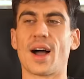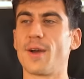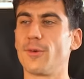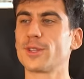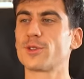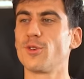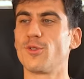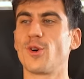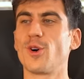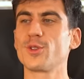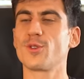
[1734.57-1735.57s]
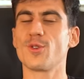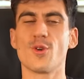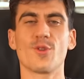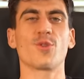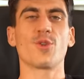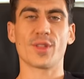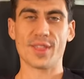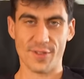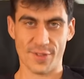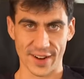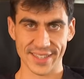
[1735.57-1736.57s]
I went to vote for
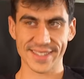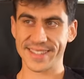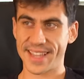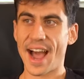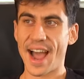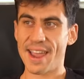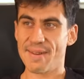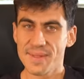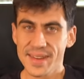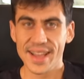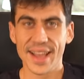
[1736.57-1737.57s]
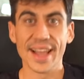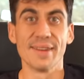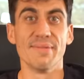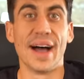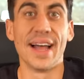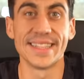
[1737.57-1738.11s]
the first time in my